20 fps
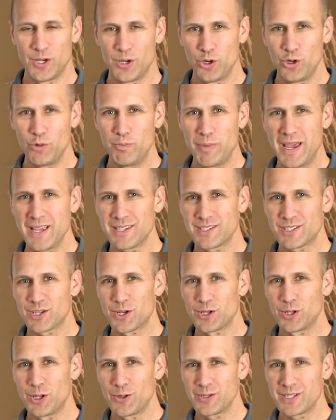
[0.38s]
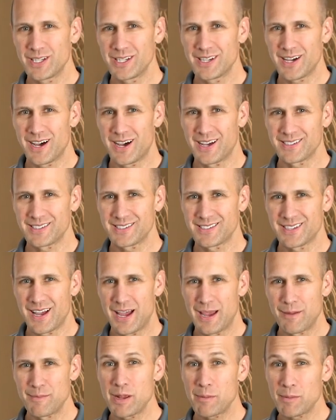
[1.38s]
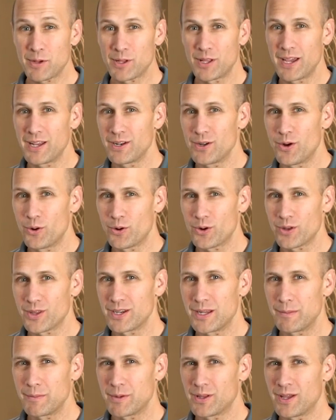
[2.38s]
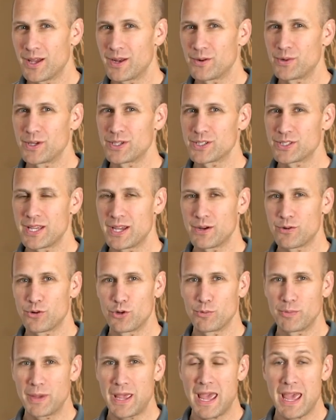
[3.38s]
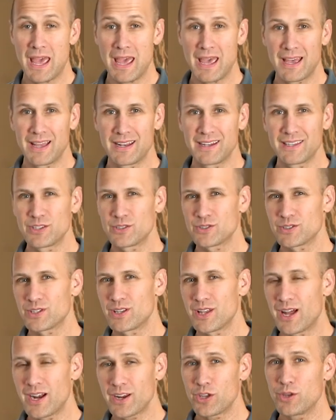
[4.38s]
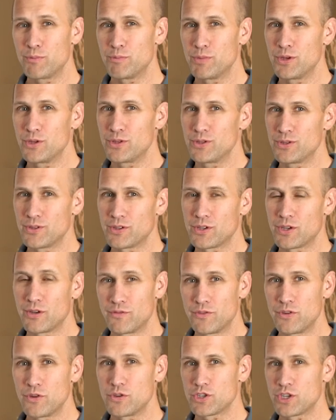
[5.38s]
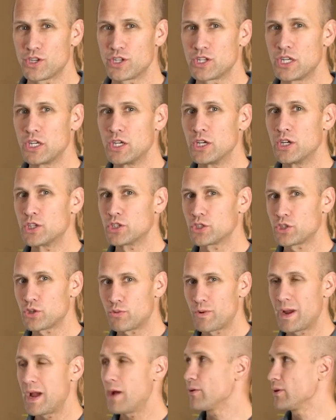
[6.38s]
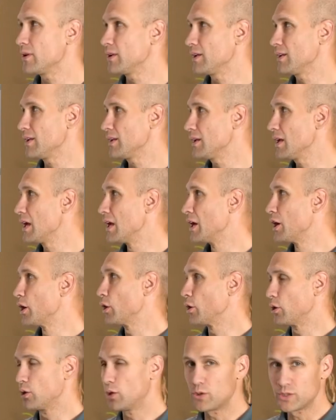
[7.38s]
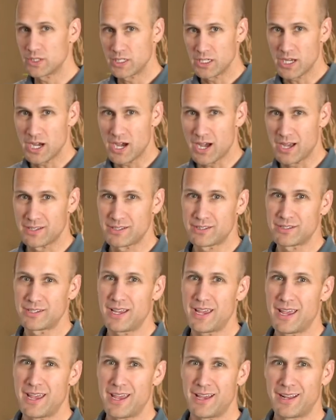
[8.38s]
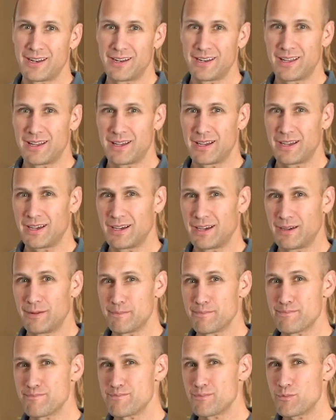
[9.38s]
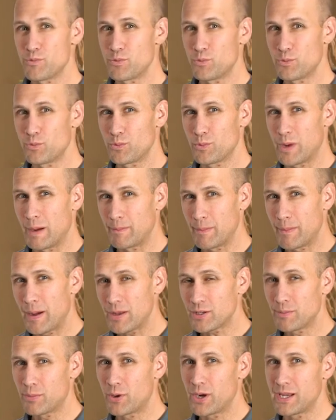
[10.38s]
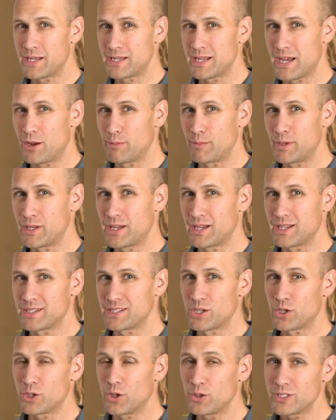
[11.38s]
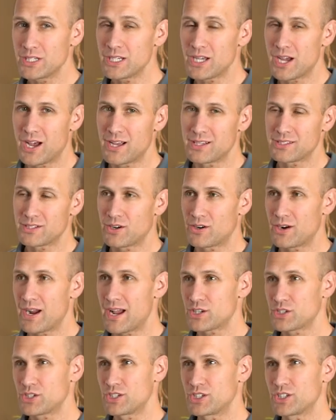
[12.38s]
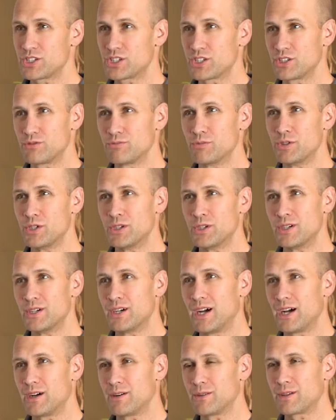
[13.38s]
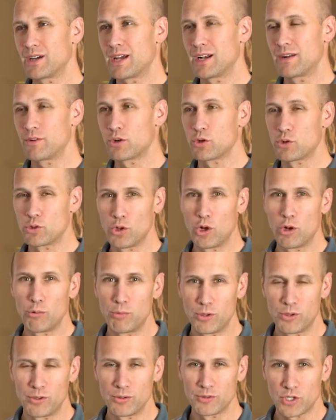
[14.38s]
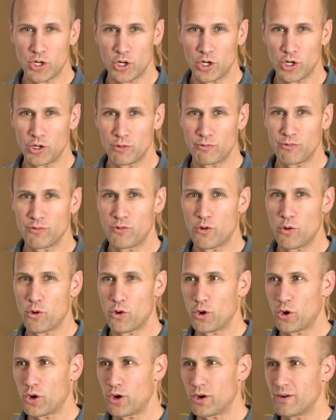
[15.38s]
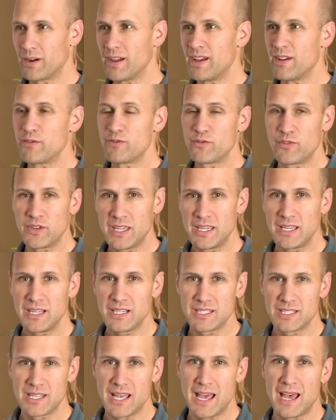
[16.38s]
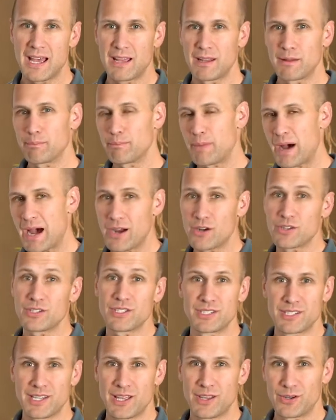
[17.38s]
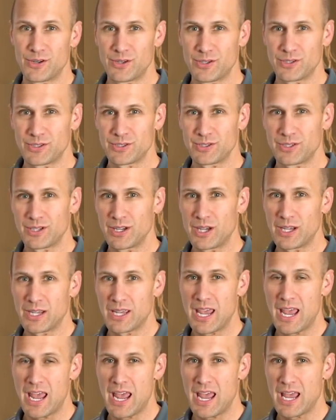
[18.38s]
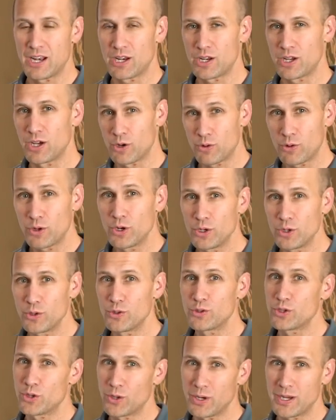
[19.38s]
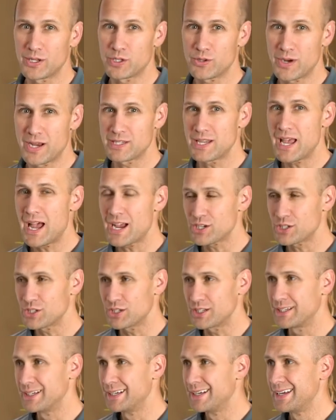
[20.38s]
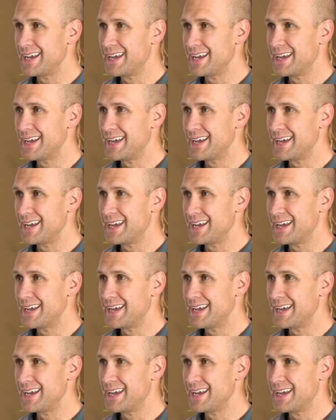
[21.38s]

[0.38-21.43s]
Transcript: Who pays the closing costs? Hi, I'm Nick McLean, owner of the Nick McLean Real Estate Group, and there's a lot of confusion surrounding closing costs. And um, I'm about to break it down because closing costs are actually just a kind of a global term for fees that buyers and sellers can accrue during a transaction.